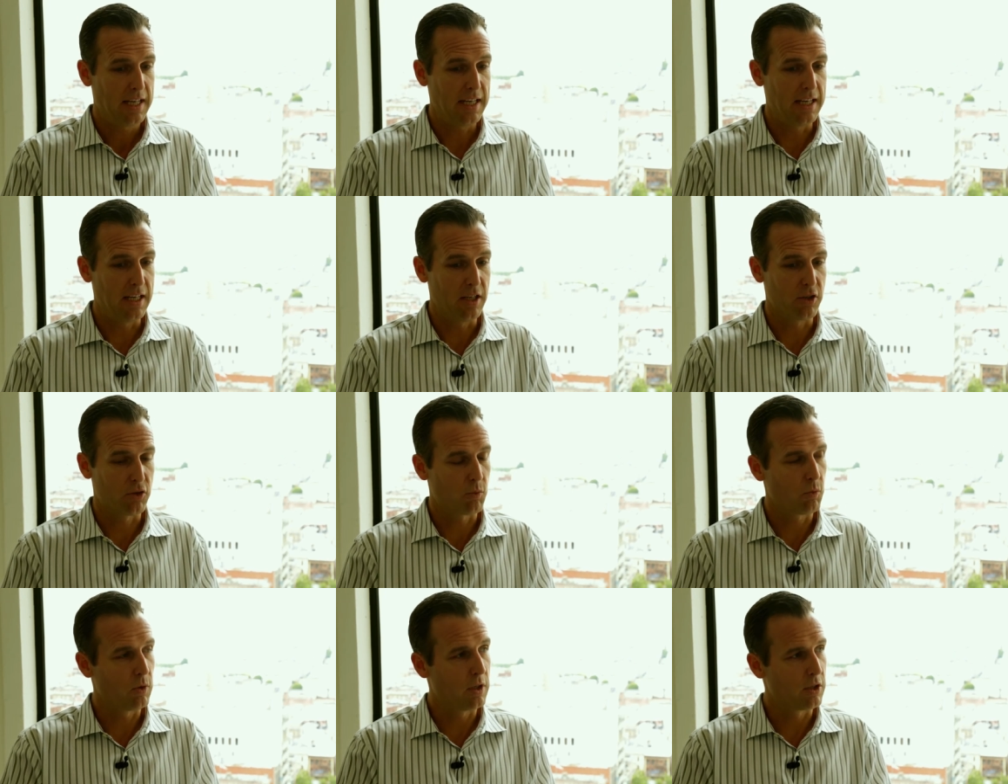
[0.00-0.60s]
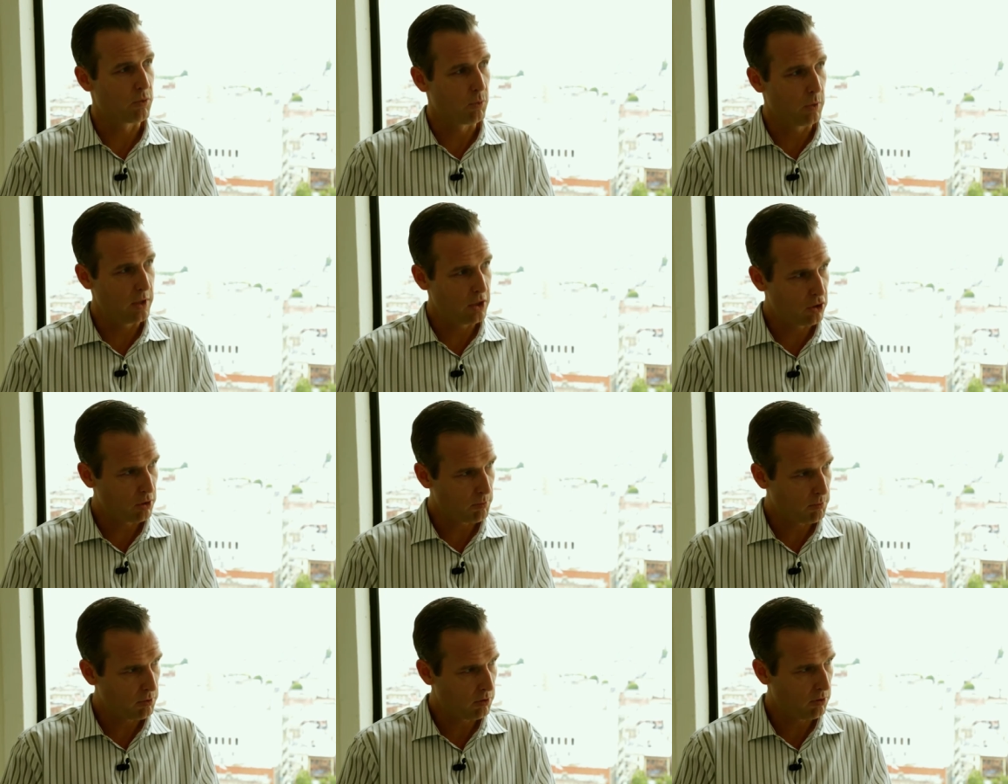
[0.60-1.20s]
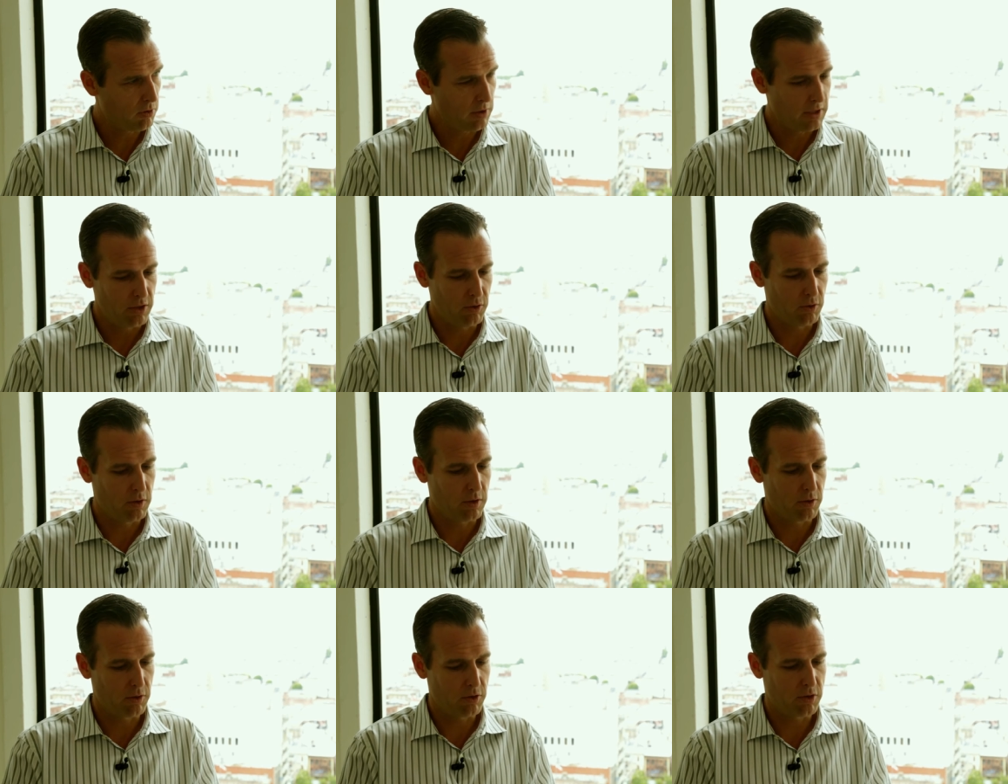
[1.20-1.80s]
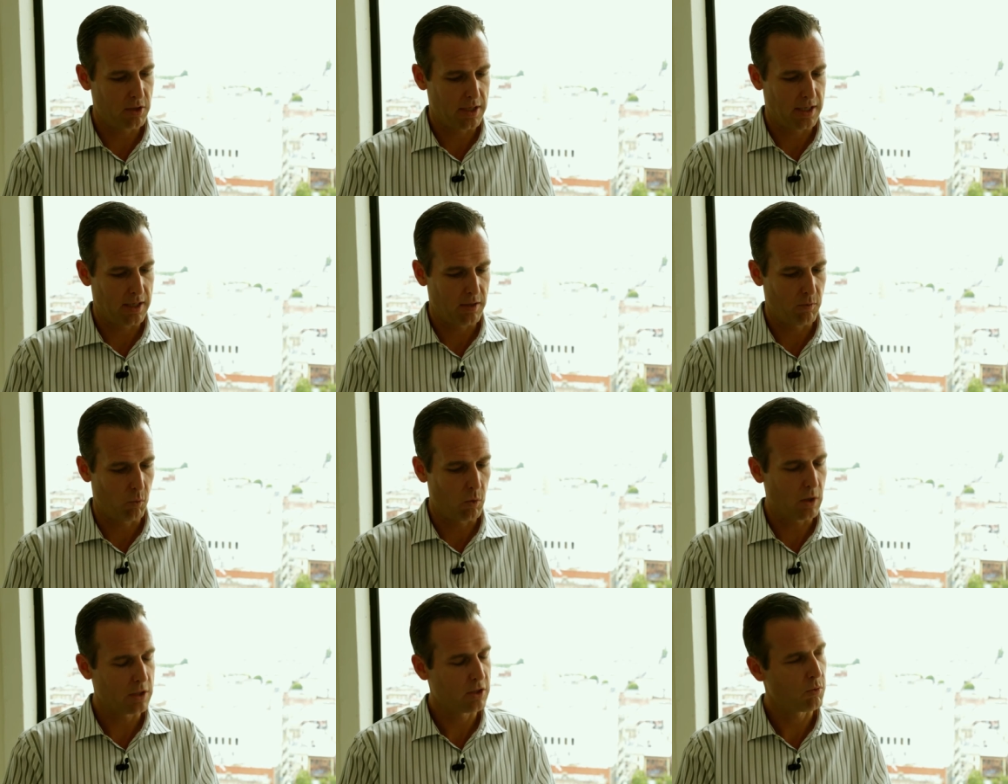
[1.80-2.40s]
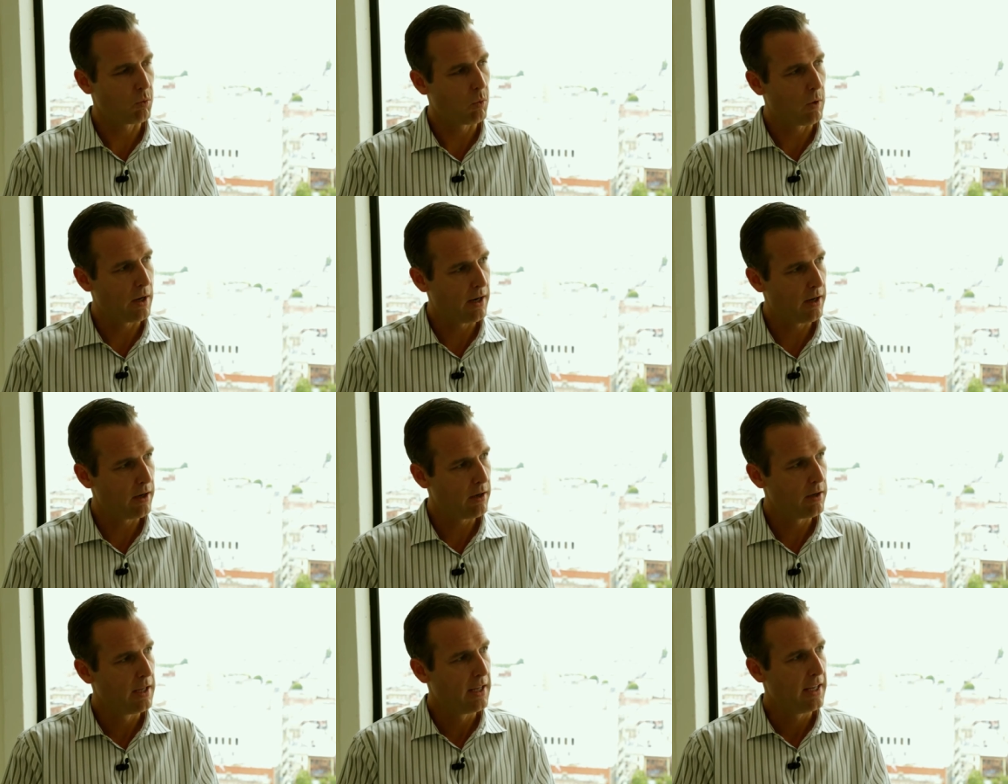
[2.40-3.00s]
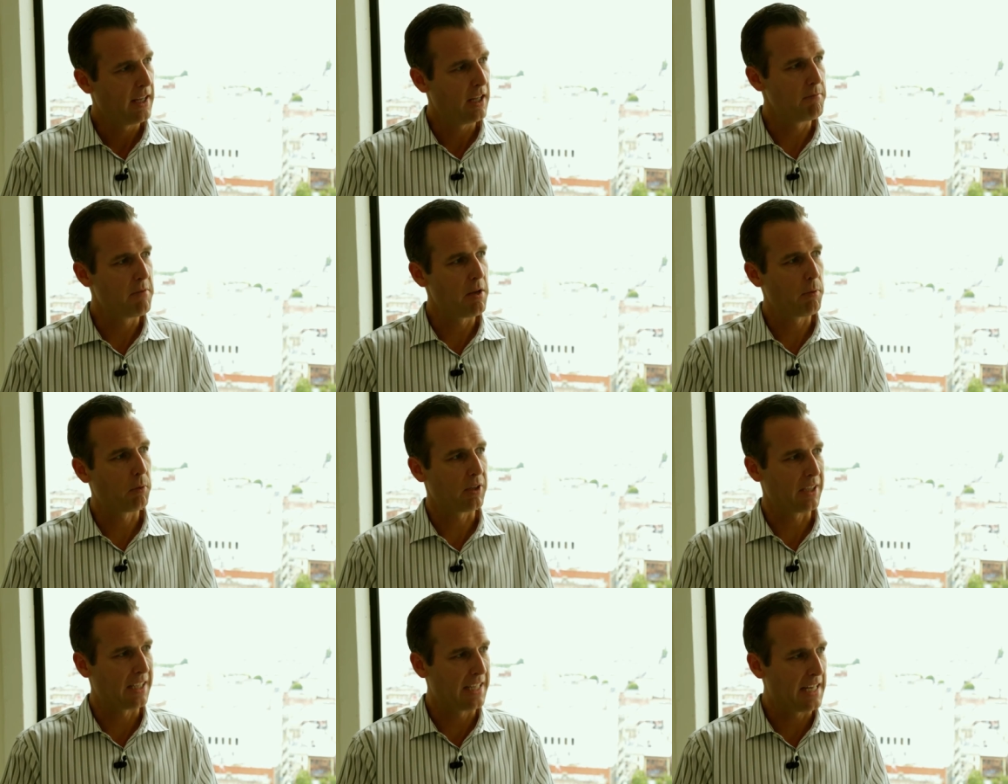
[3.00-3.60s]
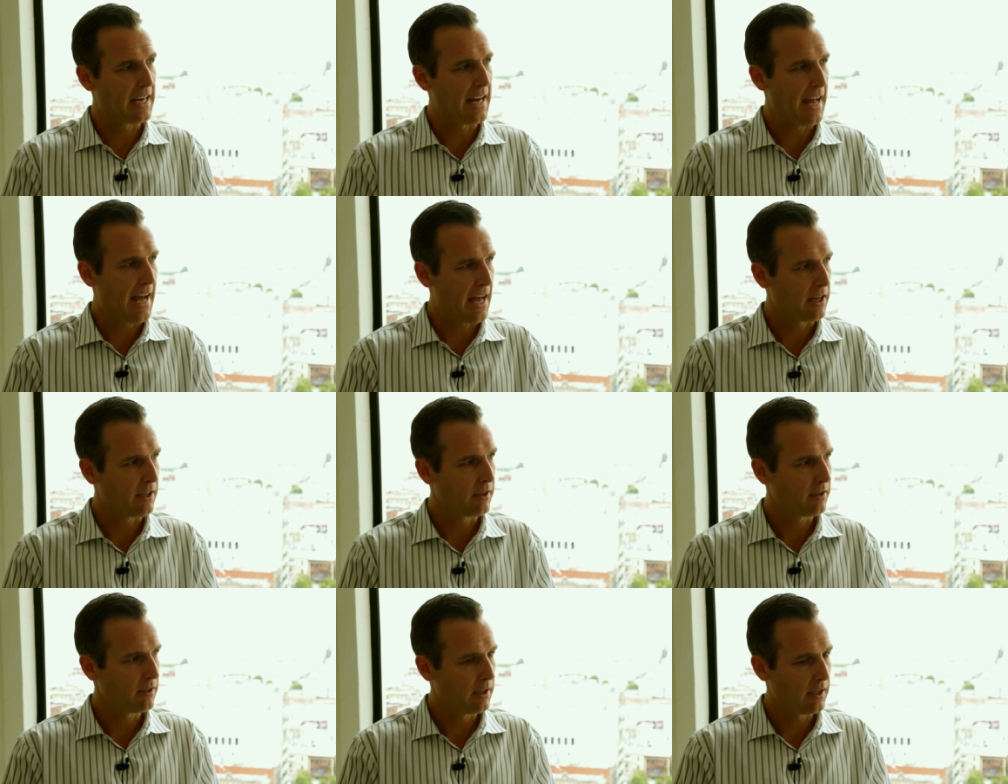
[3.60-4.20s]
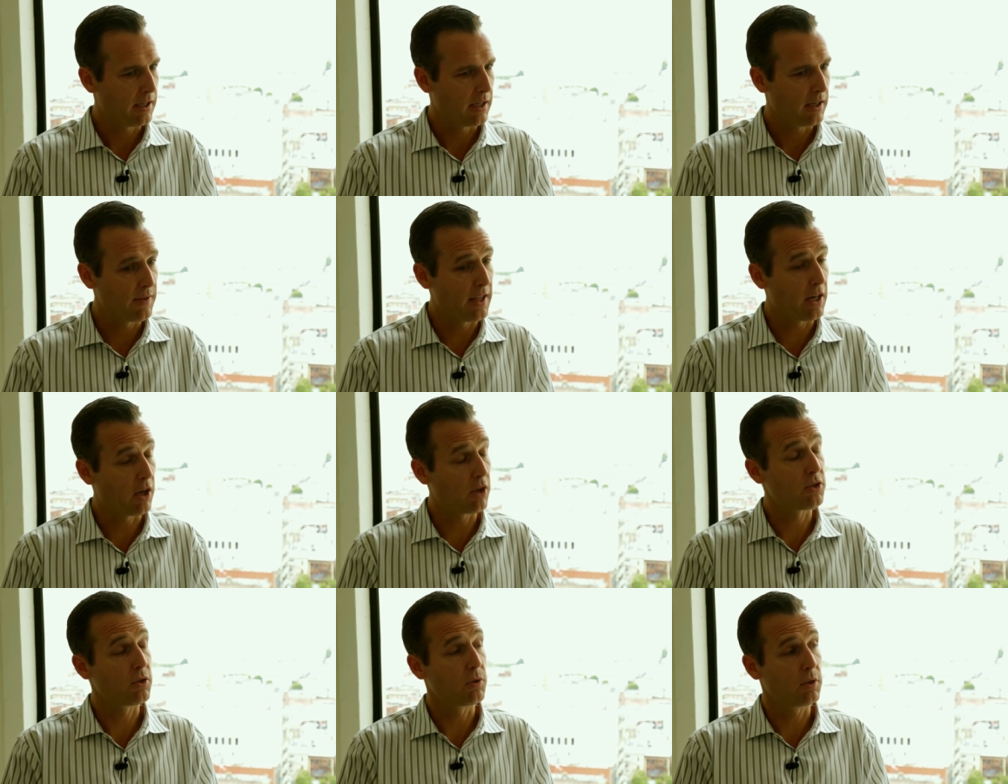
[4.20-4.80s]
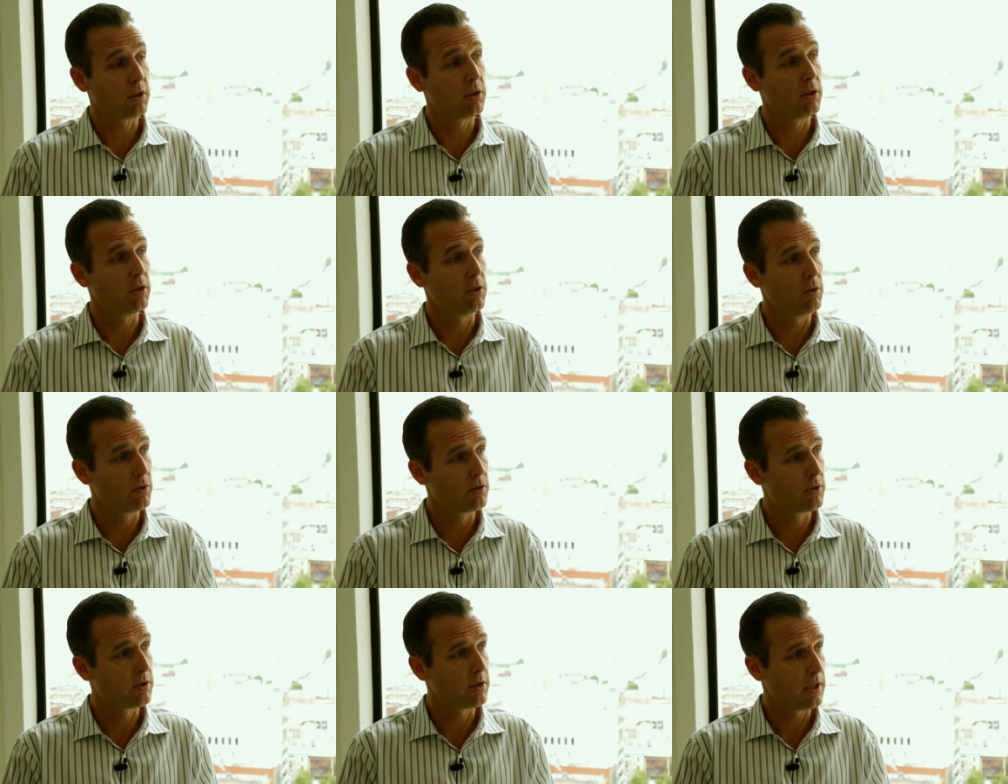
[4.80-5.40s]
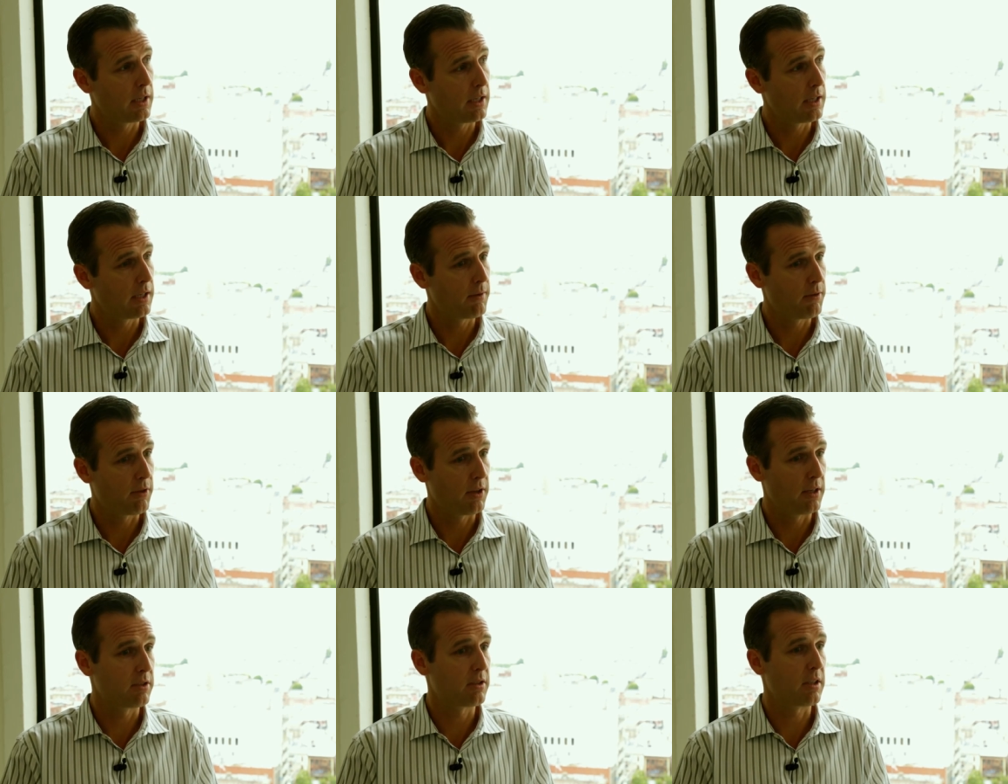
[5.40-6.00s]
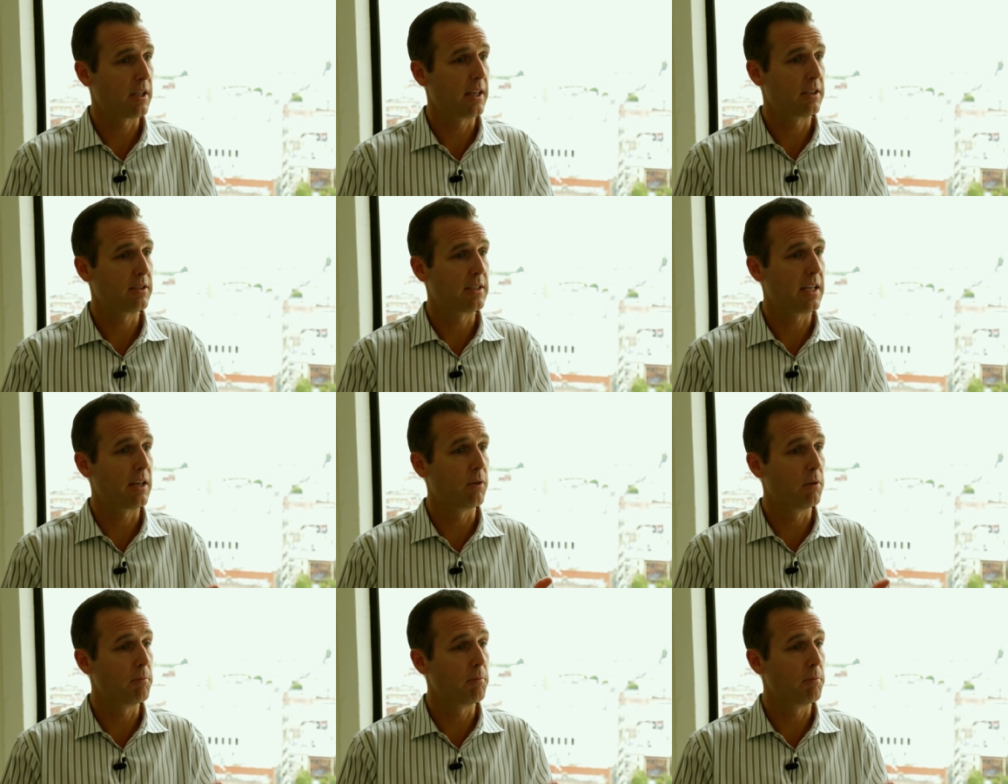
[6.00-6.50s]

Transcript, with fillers: is reachable, and you can understand what's where and be able to get at it. And that also includes things like data